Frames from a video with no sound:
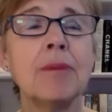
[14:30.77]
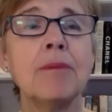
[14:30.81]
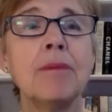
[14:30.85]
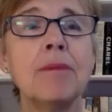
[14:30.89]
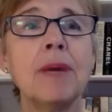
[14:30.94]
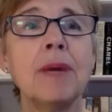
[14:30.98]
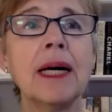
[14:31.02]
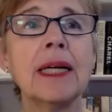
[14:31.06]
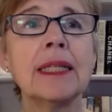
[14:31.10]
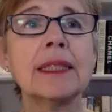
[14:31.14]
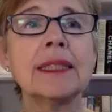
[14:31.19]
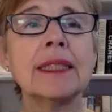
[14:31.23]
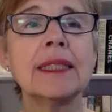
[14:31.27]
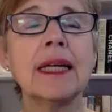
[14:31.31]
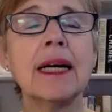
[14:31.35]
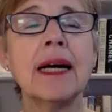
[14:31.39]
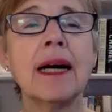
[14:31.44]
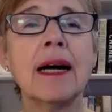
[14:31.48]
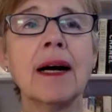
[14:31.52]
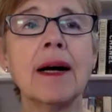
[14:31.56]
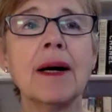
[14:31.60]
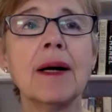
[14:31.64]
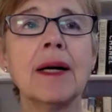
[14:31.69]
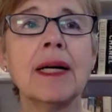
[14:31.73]
but
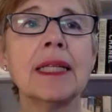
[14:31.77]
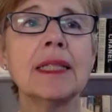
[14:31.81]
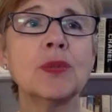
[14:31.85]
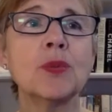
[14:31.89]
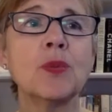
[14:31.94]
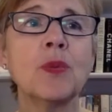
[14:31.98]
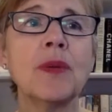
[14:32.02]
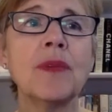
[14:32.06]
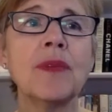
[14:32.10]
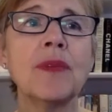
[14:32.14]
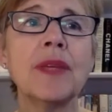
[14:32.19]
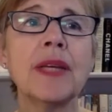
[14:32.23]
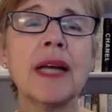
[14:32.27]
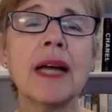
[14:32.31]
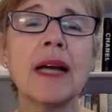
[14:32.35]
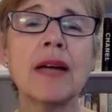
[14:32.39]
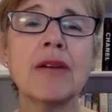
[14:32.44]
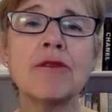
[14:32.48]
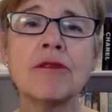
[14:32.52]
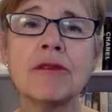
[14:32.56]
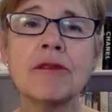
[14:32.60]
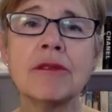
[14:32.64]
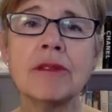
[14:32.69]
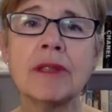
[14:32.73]
uh, it's one thing i
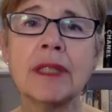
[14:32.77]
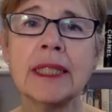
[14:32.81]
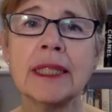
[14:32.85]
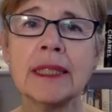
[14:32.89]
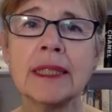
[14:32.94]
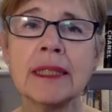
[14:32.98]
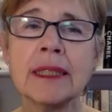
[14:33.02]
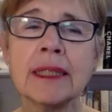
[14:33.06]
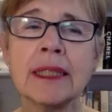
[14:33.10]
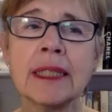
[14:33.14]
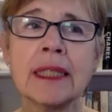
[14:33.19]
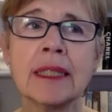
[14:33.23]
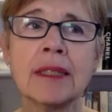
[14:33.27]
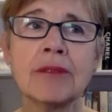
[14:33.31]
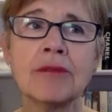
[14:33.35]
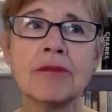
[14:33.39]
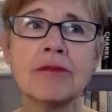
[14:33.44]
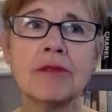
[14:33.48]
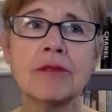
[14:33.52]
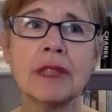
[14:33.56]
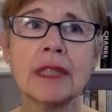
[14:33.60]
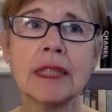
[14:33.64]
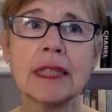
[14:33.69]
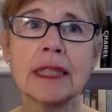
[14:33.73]
really
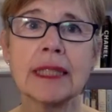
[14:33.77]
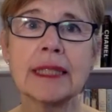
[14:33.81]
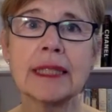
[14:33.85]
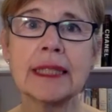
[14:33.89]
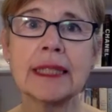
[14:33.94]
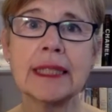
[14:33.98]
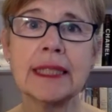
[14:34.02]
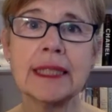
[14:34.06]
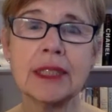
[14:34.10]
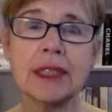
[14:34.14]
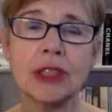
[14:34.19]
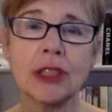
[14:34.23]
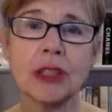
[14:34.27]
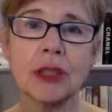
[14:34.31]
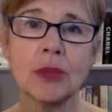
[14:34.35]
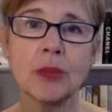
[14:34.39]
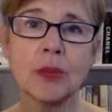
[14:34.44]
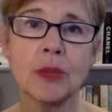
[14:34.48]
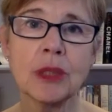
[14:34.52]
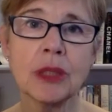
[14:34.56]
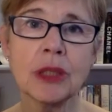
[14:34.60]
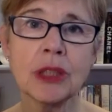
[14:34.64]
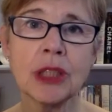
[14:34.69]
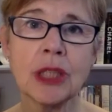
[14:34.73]
really teach in the
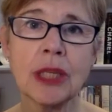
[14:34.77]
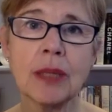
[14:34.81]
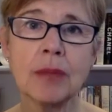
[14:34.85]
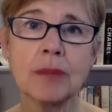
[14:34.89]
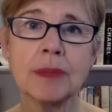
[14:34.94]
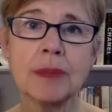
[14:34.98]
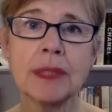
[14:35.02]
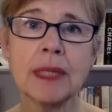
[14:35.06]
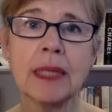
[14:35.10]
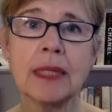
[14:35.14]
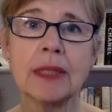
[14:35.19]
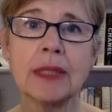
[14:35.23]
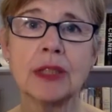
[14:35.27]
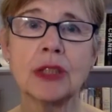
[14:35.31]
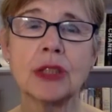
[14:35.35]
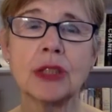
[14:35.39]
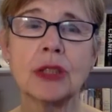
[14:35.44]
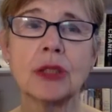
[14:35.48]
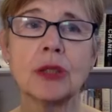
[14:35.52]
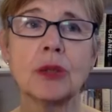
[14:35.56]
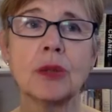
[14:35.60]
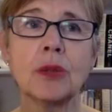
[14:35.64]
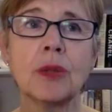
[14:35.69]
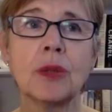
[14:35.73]
workshops i
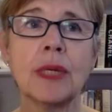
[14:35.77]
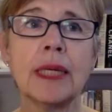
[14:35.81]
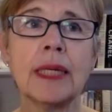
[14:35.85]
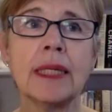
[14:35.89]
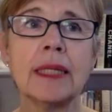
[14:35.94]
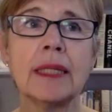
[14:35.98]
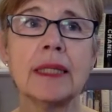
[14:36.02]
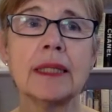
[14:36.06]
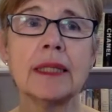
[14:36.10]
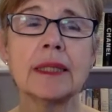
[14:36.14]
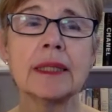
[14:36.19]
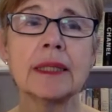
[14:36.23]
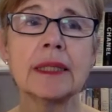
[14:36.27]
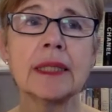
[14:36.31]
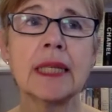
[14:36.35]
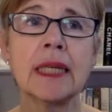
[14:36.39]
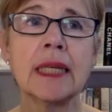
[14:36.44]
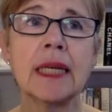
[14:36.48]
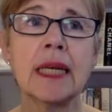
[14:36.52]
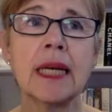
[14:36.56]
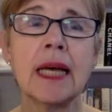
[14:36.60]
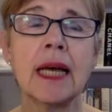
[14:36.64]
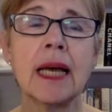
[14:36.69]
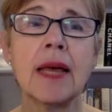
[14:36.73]
do is
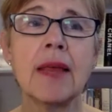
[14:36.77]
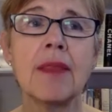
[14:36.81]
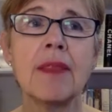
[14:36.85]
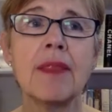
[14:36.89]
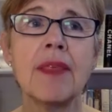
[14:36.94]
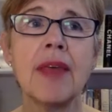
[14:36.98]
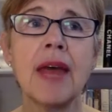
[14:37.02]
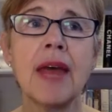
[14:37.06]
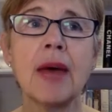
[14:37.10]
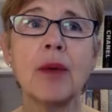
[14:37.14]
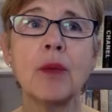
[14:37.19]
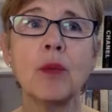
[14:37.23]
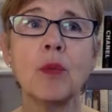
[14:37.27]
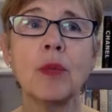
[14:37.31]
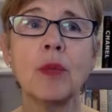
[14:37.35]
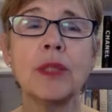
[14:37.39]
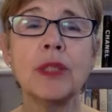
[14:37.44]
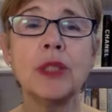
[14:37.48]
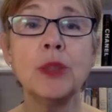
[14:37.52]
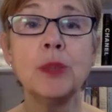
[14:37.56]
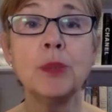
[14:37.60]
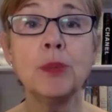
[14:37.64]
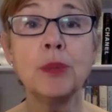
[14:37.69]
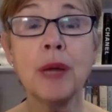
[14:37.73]
that when
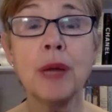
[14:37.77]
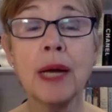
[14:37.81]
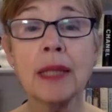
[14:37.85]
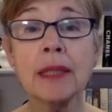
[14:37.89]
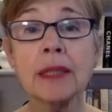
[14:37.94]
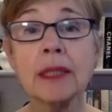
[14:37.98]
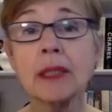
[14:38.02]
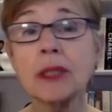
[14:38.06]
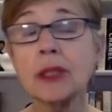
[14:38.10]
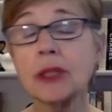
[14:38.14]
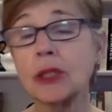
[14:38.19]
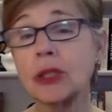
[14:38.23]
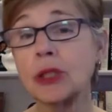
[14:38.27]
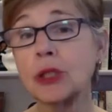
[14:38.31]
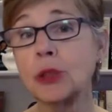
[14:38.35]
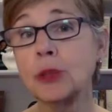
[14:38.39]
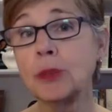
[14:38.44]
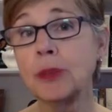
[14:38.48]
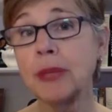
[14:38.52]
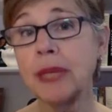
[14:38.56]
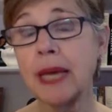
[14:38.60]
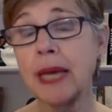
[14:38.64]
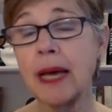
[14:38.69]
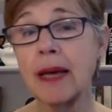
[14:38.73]
you practice a new
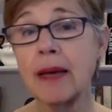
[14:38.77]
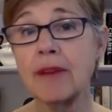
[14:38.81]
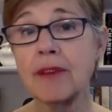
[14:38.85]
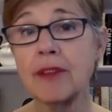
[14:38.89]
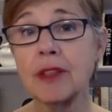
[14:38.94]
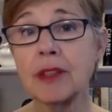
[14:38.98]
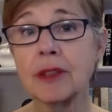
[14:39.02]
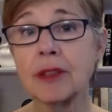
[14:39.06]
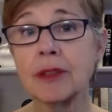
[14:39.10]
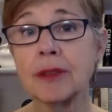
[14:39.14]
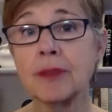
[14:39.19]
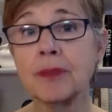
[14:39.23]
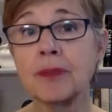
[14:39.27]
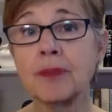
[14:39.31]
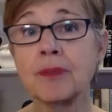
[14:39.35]
behavior